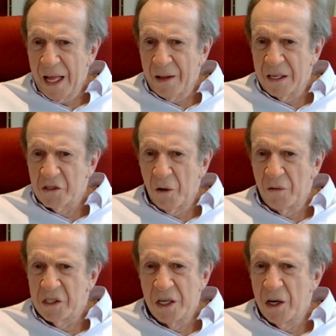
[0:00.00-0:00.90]
I mean,
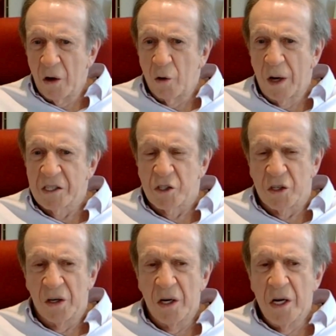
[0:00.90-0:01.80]
there's obviously no
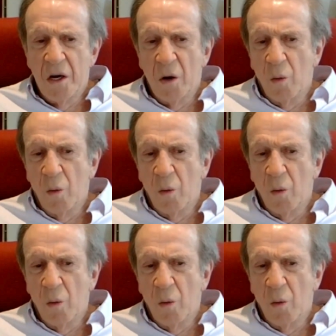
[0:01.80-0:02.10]
question.